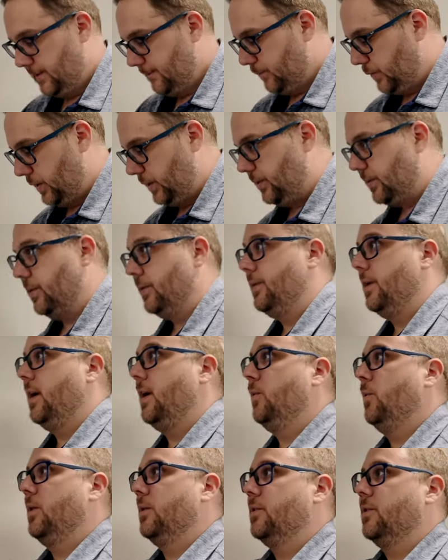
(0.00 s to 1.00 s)
When you turn the
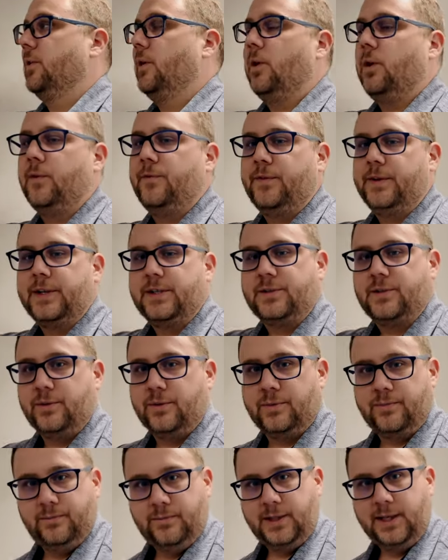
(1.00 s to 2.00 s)
hot water off, because
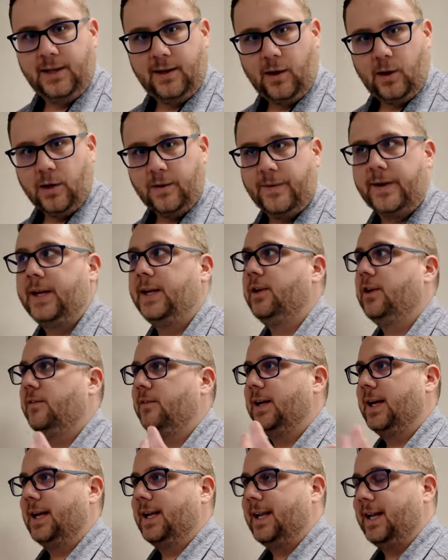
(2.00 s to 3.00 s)
you're in an RV and you've
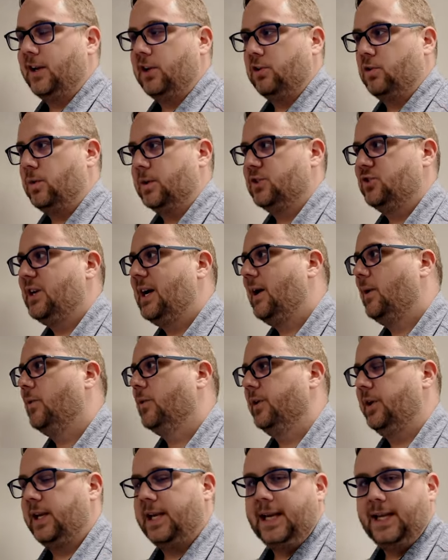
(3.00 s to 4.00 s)
got to take a quick shower
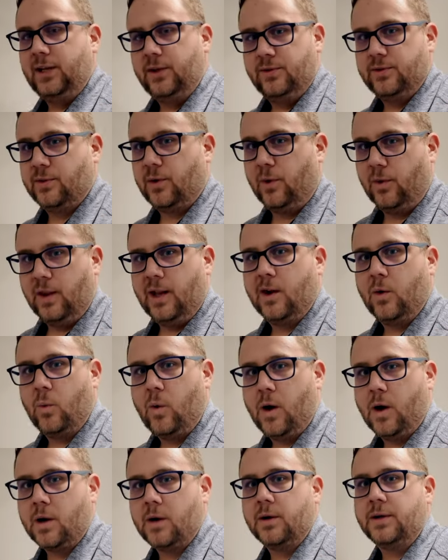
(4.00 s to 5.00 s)
and you can't use a whole lot of
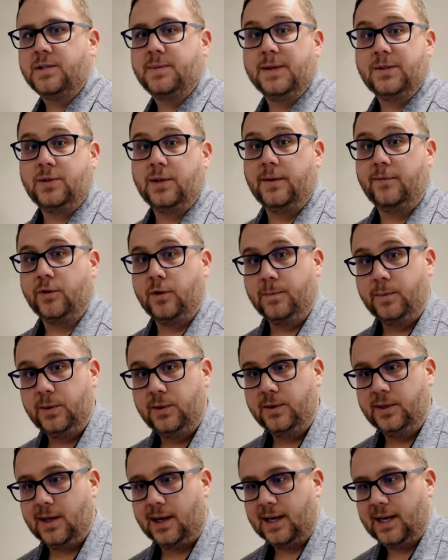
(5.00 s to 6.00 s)
water, especially if you're
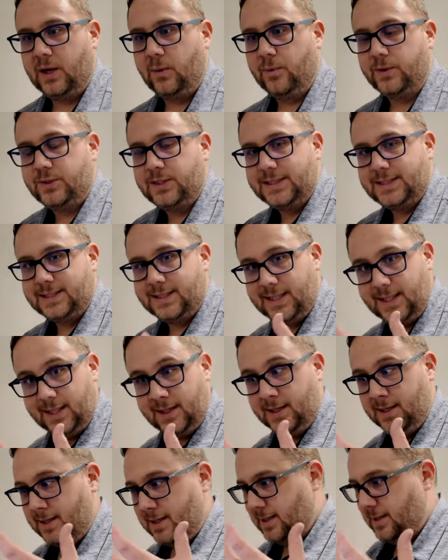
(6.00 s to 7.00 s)
boondocking, which is
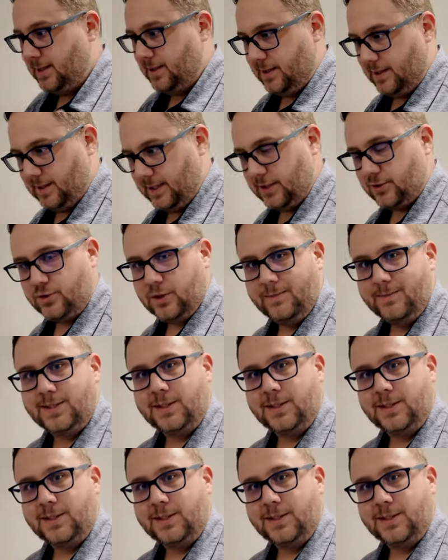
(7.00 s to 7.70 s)
the Airstream